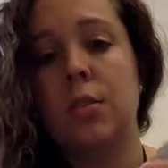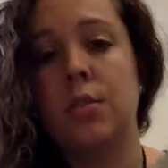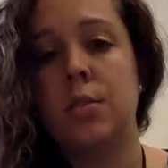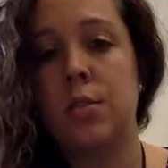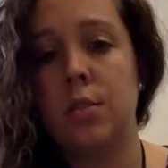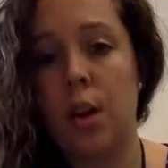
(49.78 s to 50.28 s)

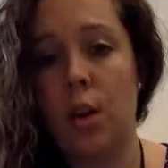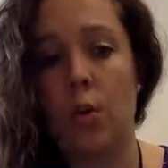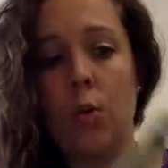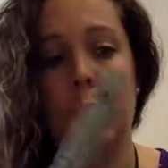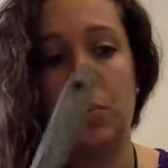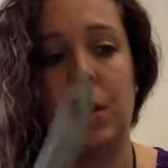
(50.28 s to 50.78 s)
So
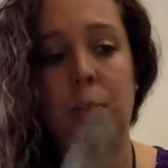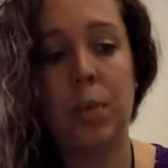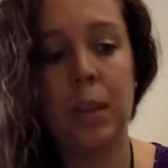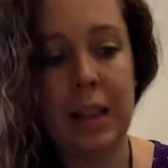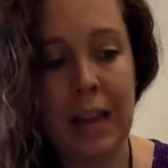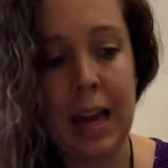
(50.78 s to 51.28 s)
when we
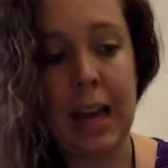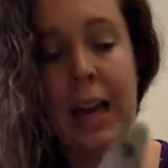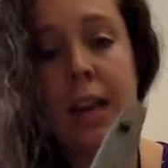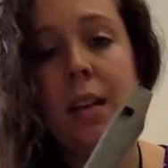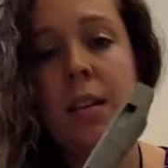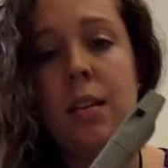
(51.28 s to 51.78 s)

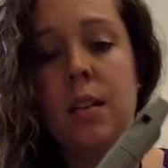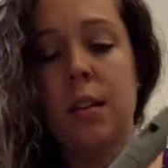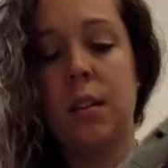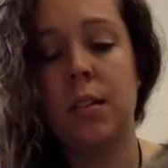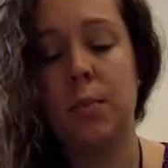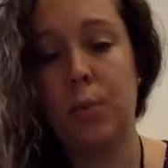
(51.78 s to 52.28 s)
play
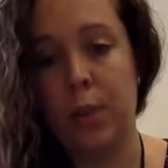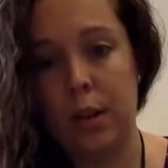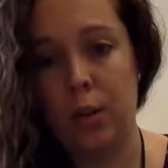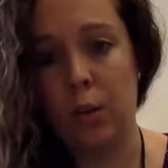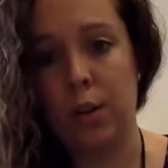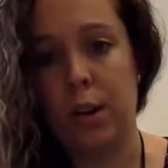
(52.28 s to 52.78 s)
the
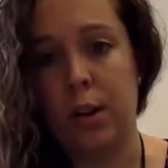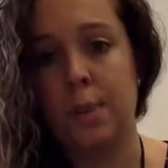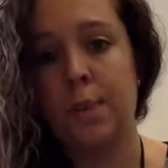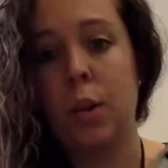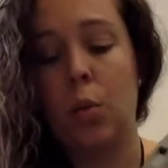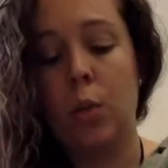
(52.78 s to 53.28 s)
precorder,
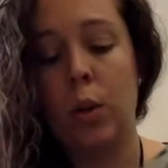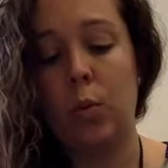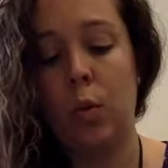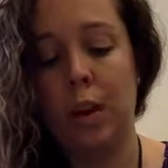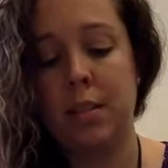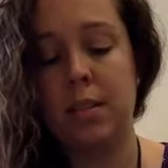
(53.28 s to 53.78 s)
we
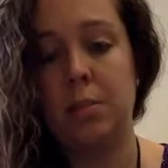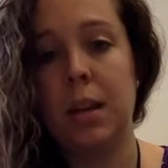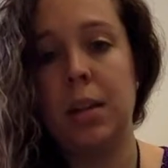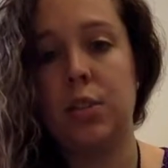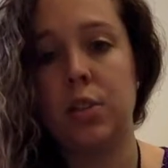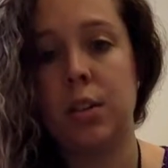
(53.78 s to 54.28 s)
want to
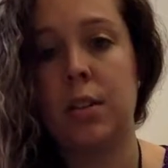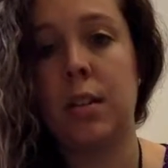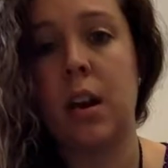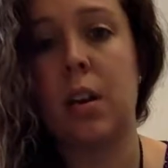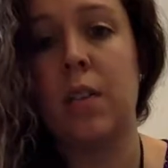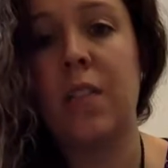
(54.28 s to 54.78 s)
make sure
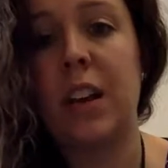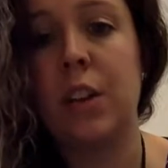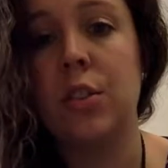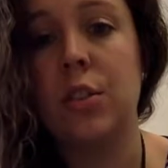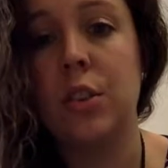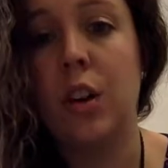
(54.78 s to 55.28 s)
that our
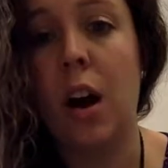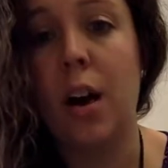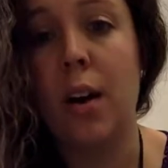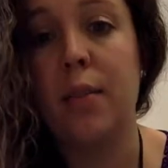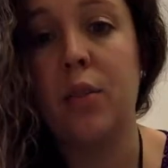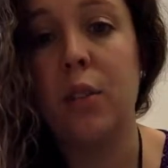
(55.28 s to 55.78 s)
fingers are
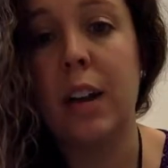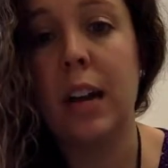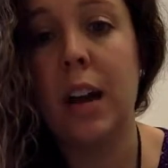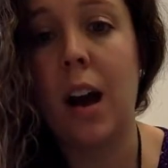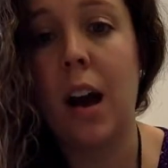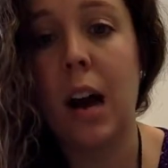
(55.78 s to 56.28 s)

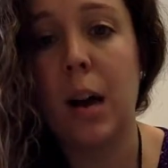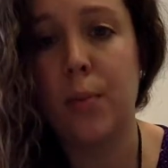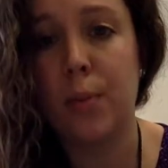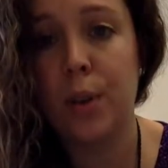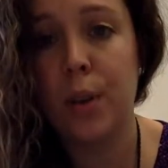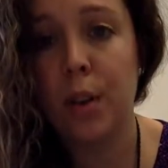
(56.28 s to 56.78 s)
covering up
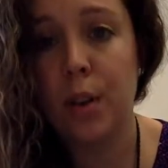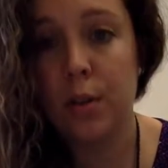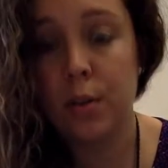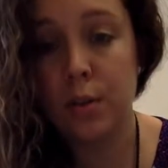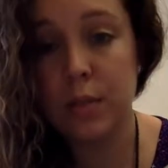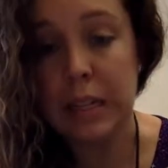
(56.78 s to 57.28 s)

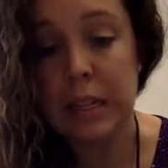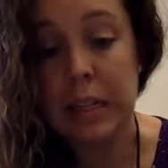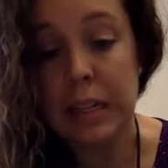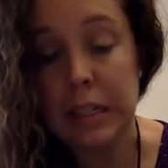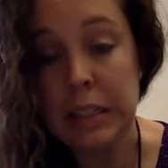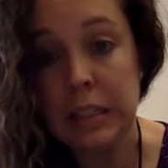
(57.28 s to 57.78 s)
those
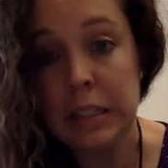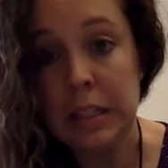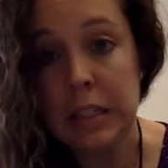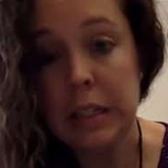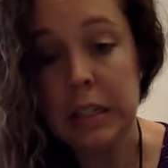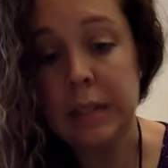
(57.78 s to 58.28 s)
little
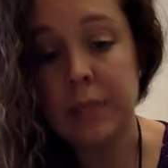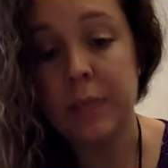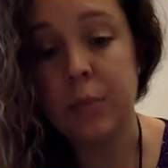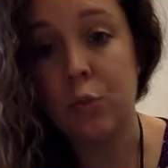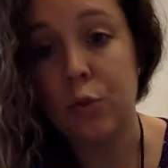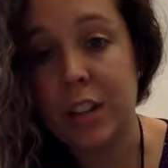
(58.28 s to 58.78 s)

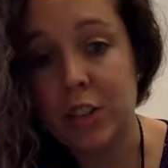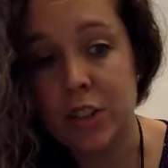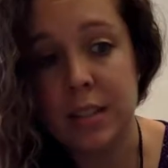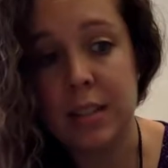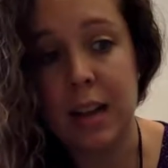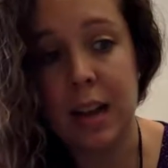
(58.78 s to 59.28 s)

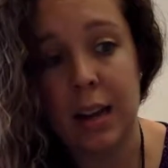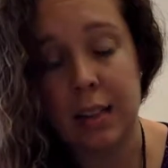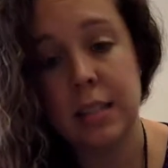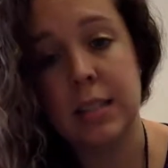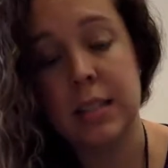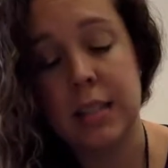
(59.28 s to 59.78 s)
ridges on
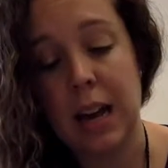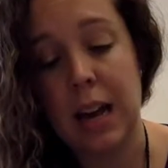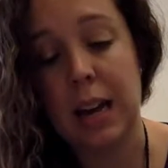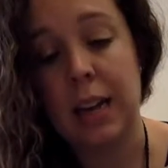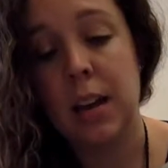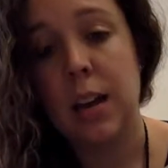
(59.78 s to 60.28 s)
the
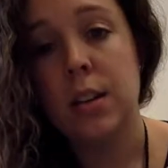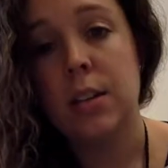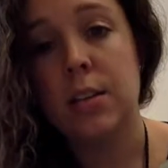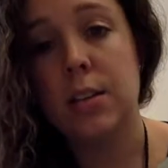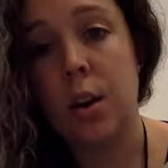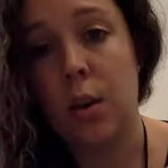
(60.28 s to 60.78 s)
side.
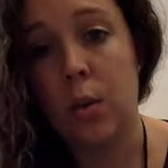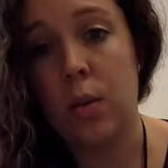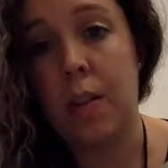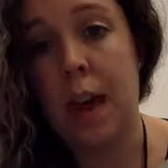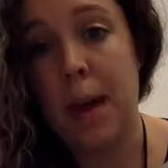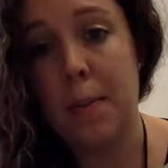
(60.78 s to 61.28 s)
So
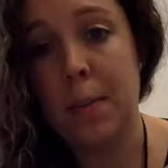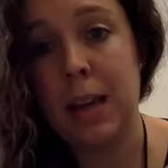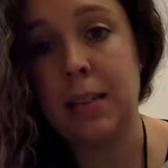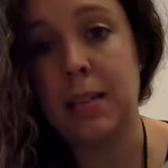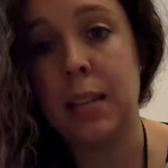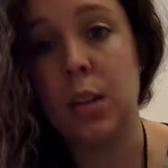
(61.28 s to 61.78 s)
that
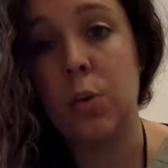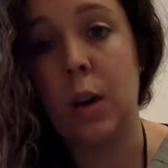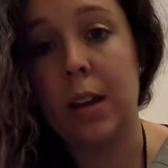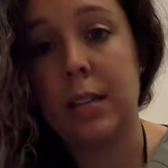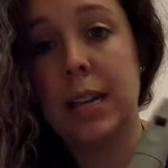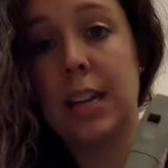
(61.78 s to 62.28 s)
means that you
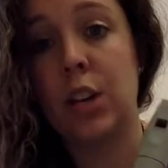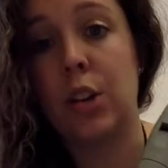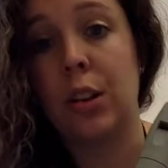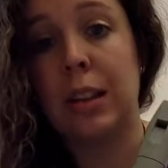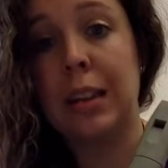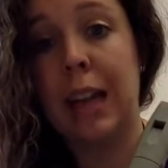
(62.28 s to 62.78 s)
want to take your
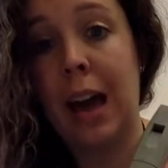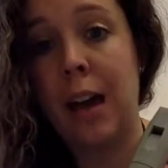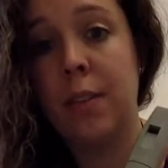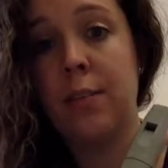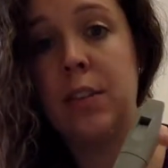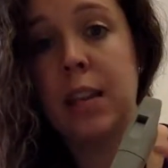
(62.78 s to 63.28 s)
left